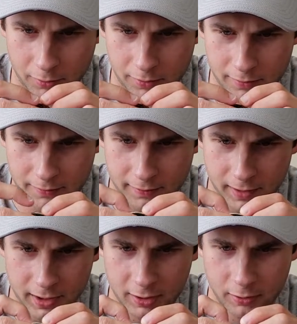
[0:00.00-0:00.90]
funny
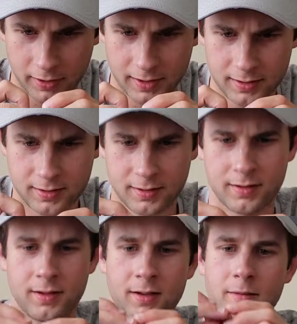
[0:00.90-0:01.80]
on it,
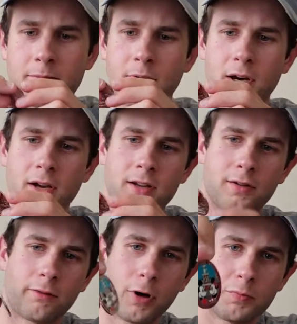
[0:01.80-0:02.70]
but rope
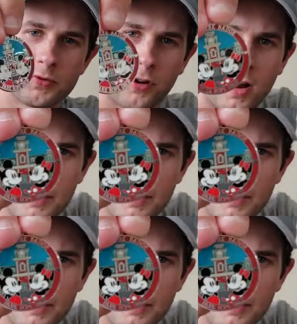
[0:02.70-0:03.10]
drop.